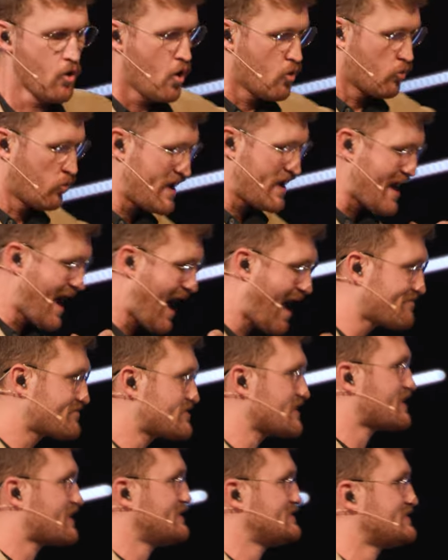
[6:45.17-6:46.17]
we have
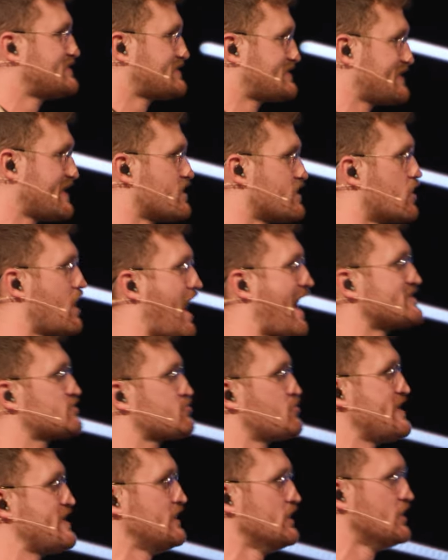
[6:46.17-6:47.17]
to consider, as
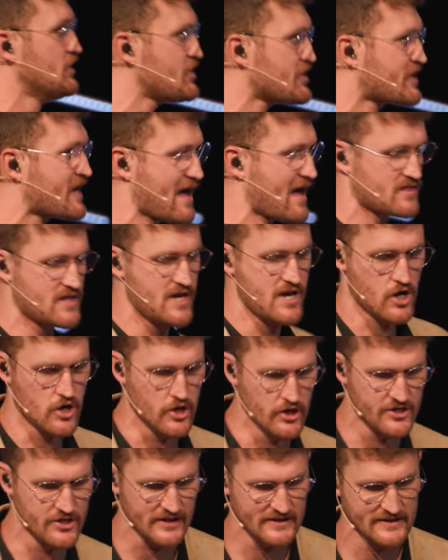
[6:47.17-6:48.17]
we look at the
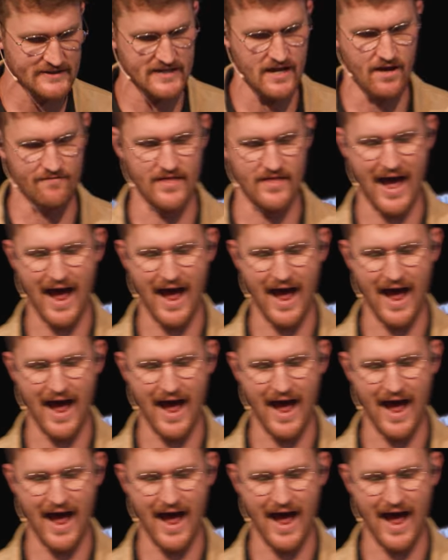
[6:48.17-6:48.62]
urgency of the